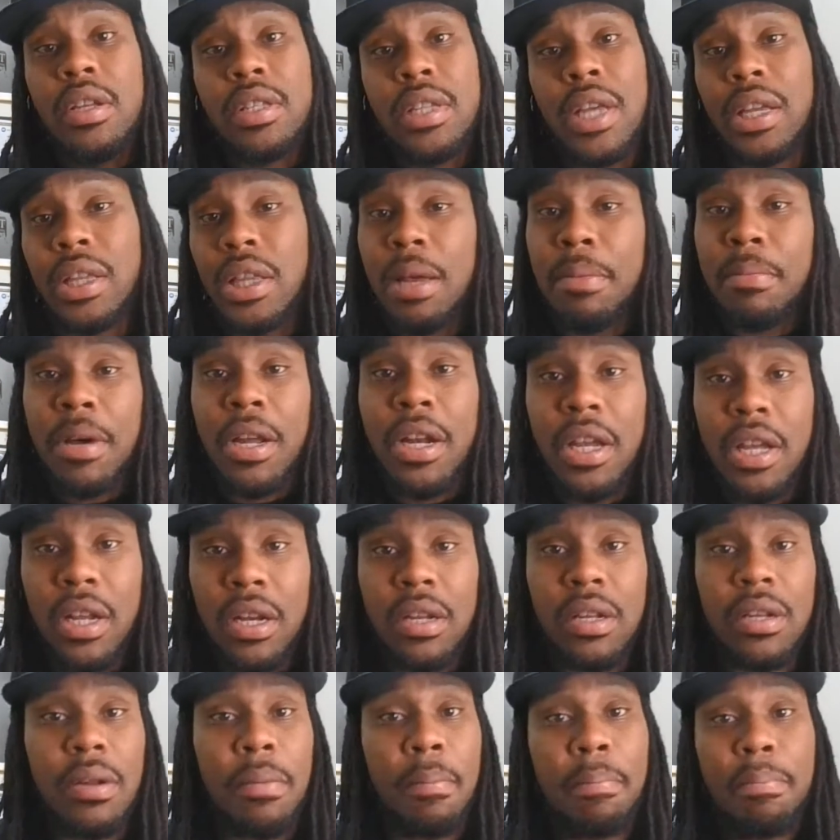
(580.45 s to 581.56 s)
Take that money
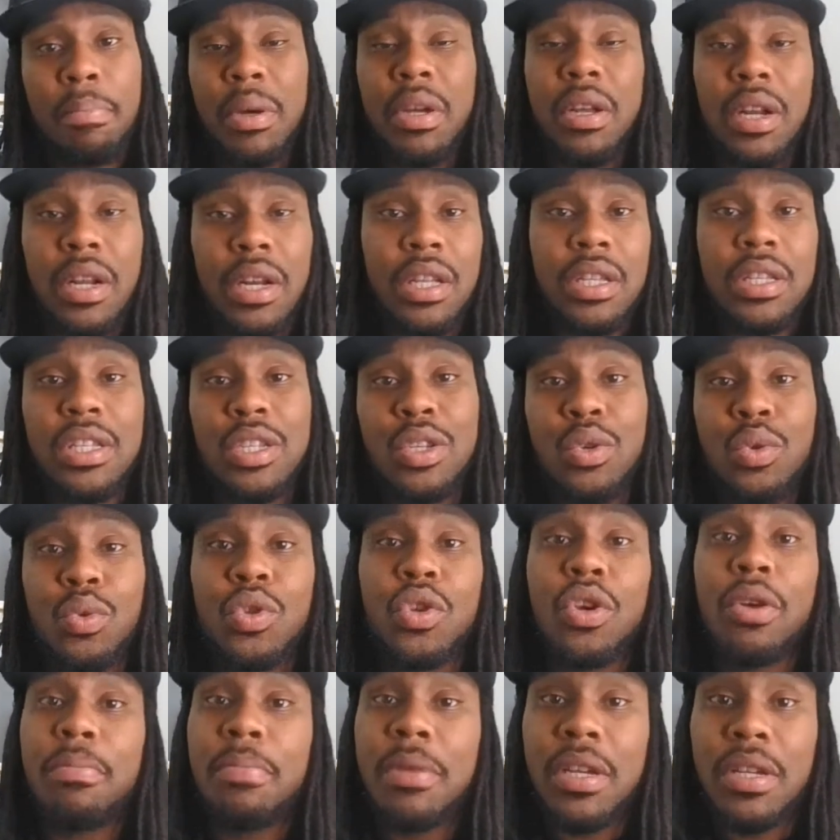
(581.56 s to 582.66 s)
and put it into
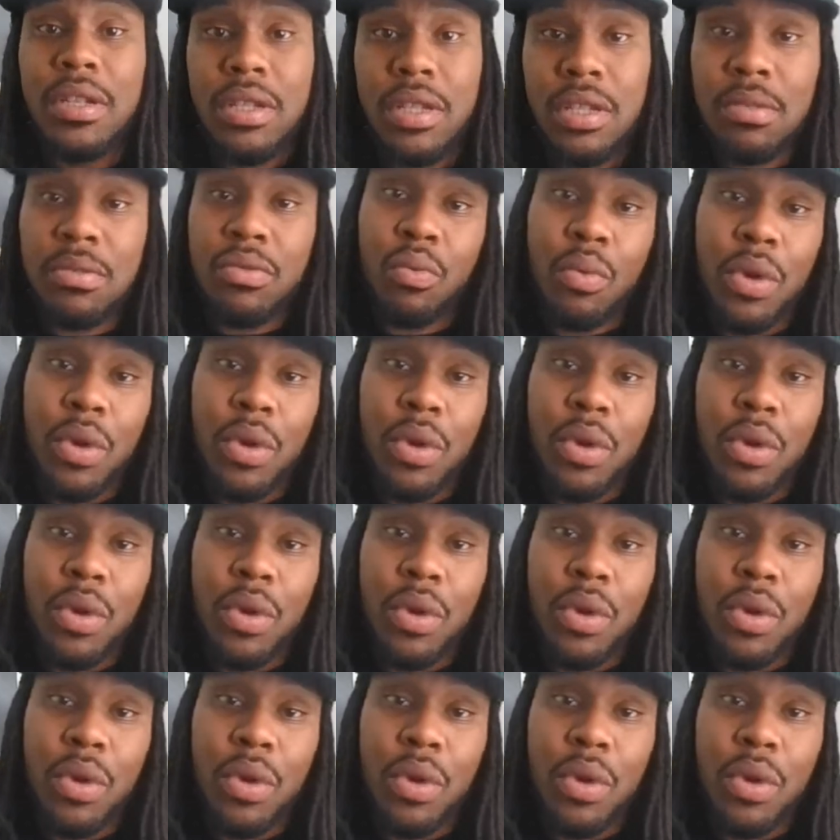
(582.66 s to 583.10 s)
your business,